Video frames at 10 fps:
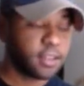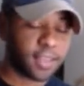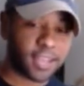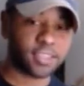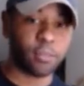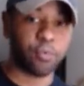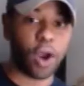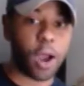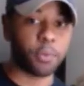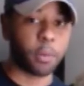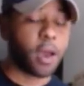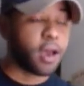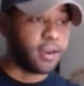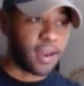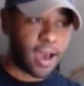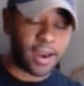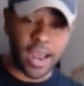That's the problem. Not